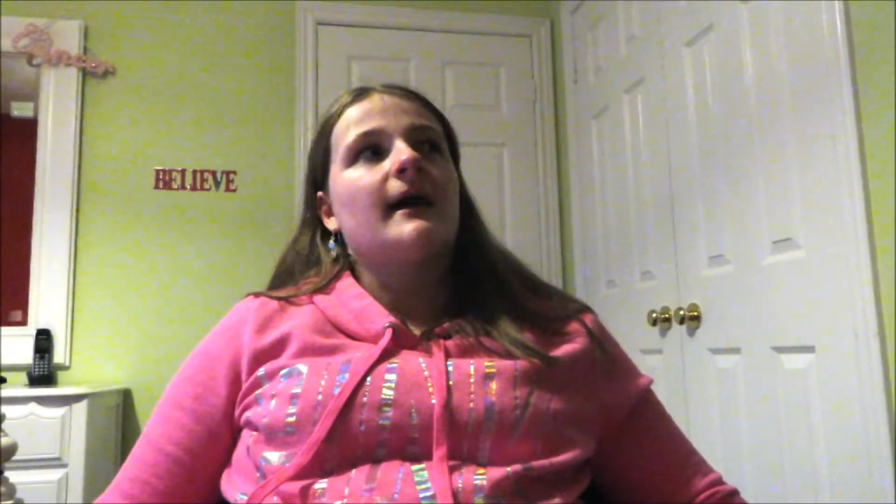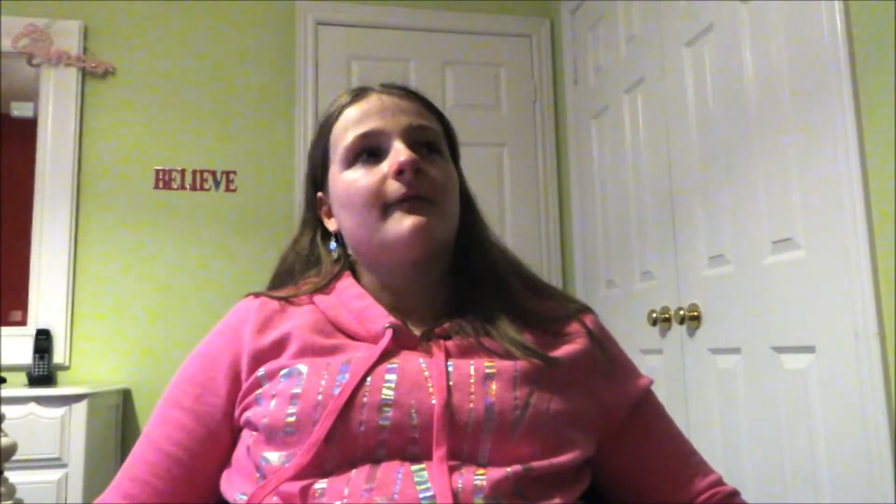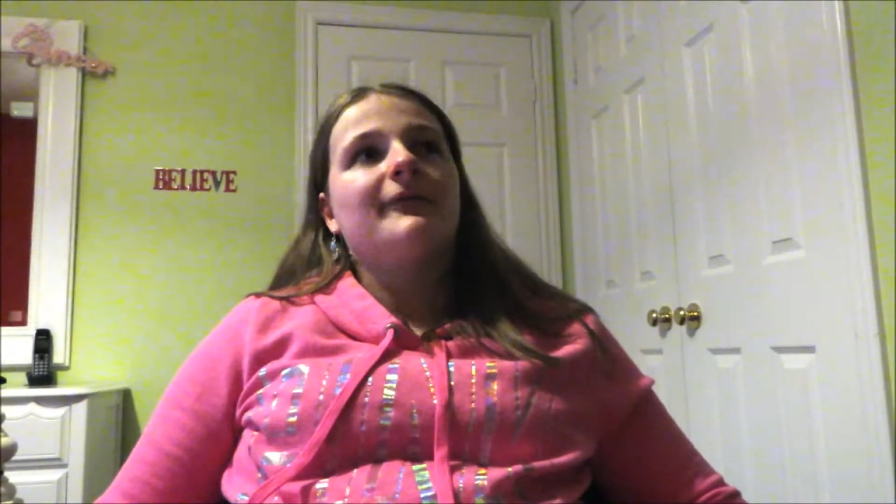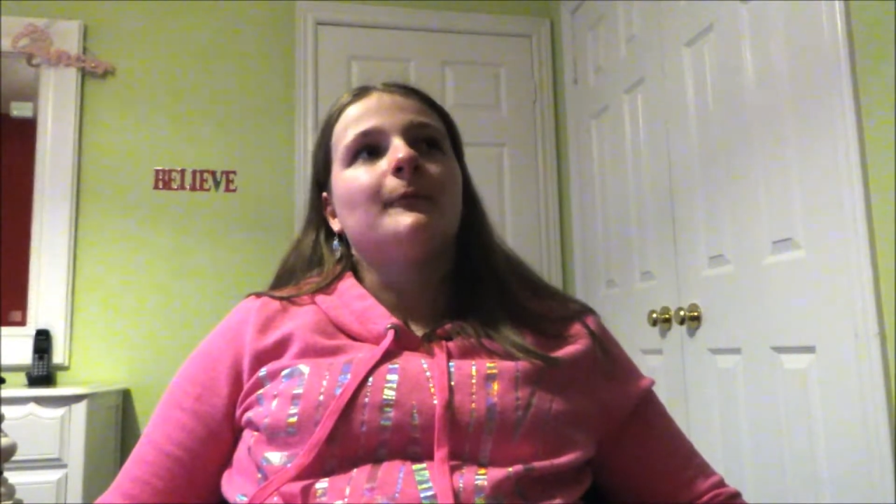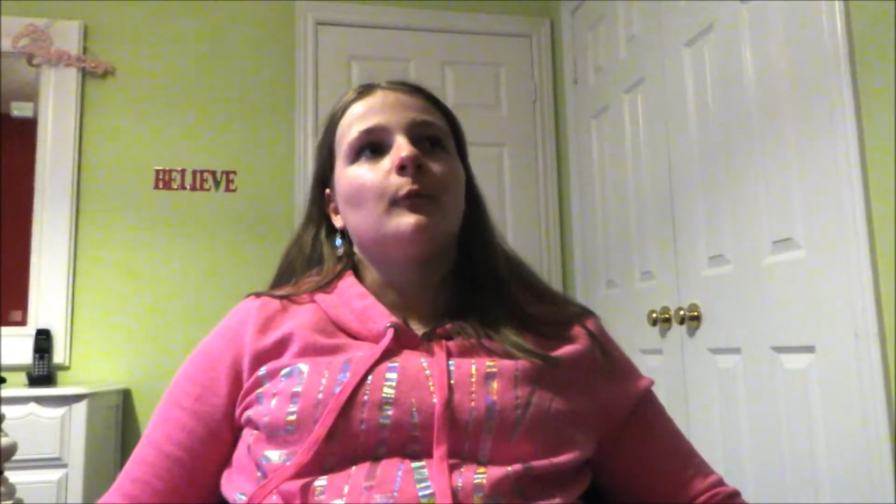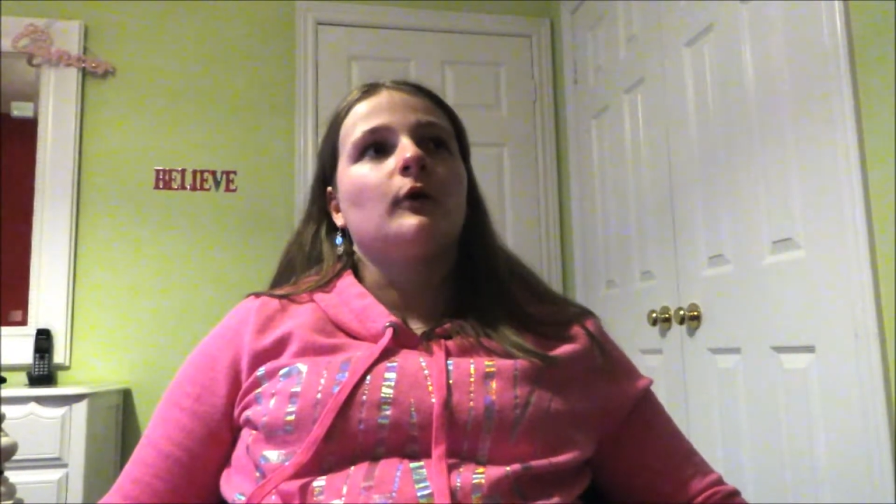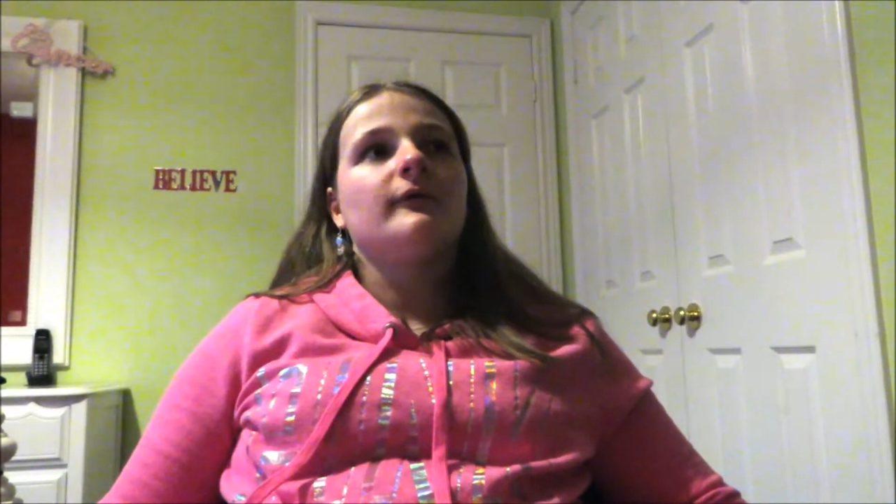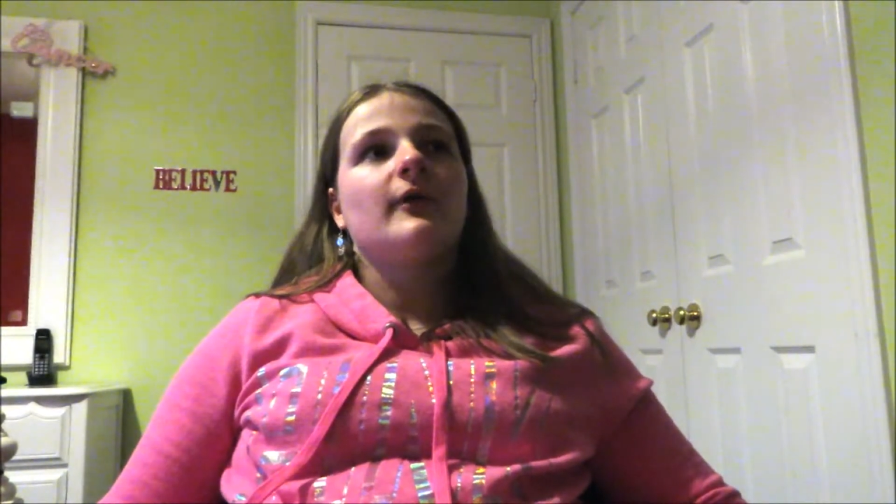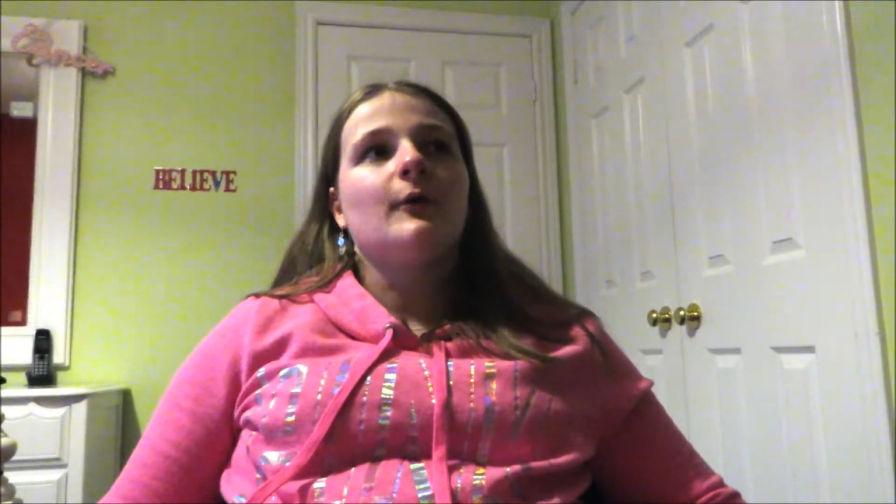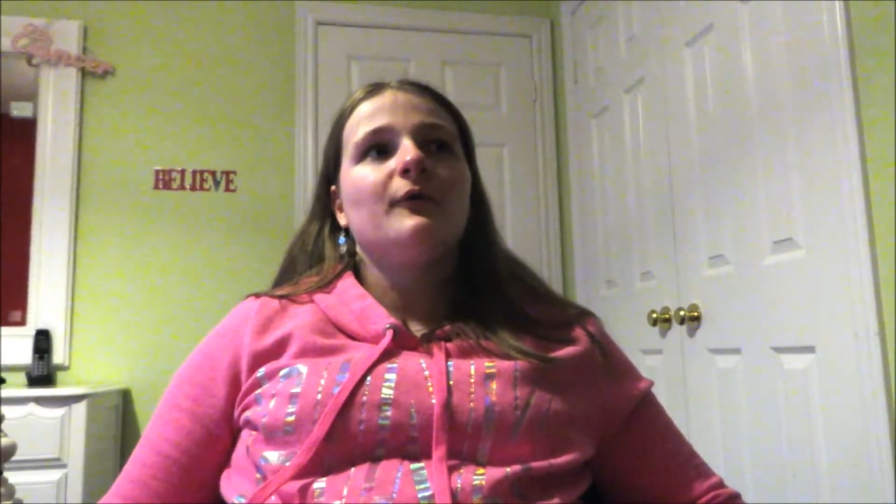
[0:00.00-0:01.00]
have some more
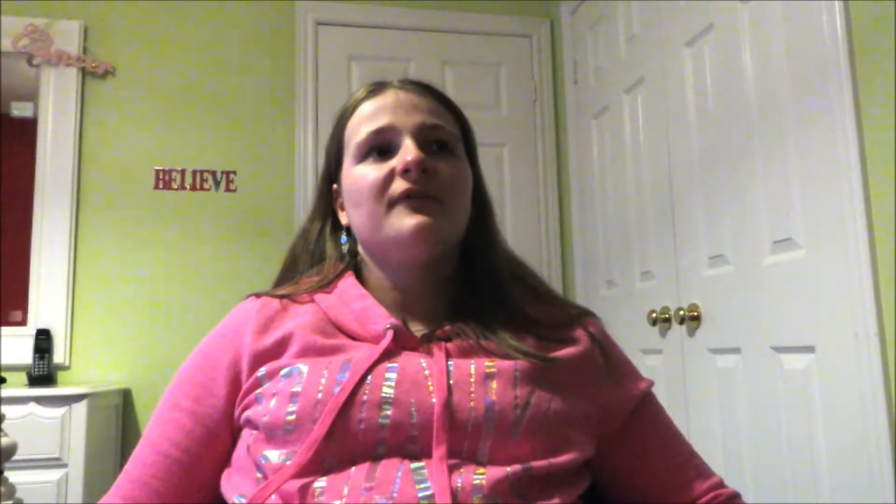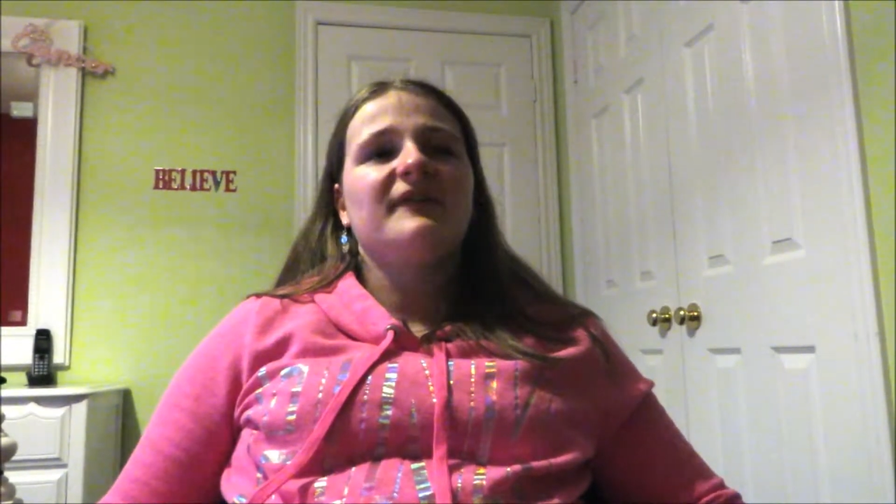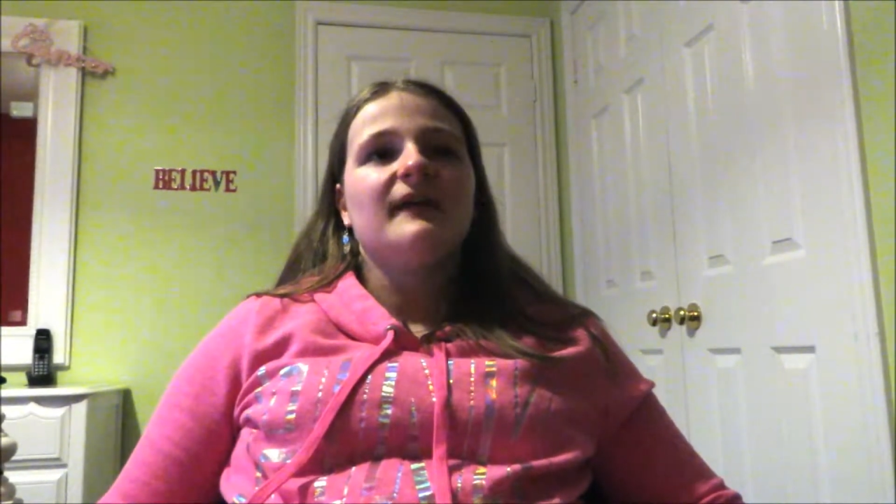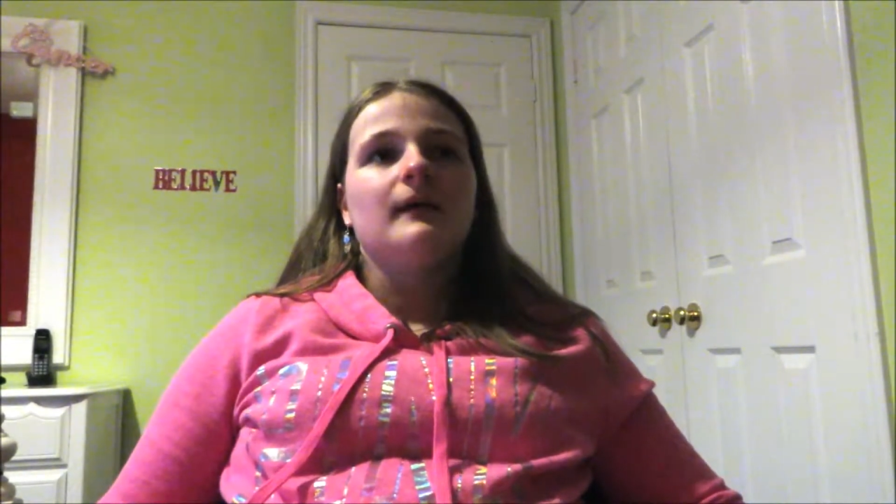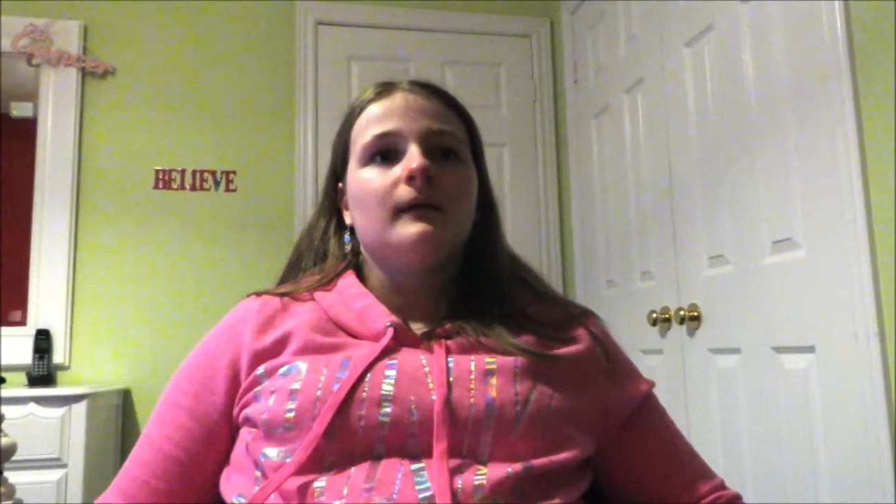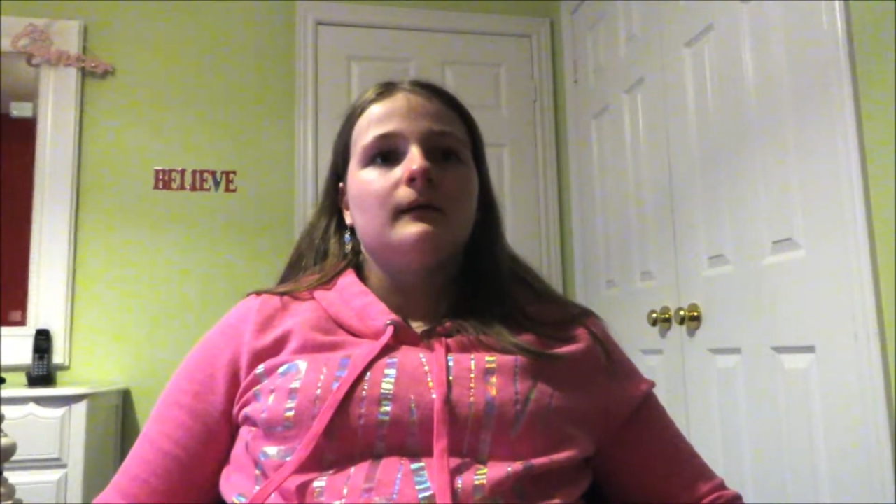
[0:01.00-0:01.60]
of those.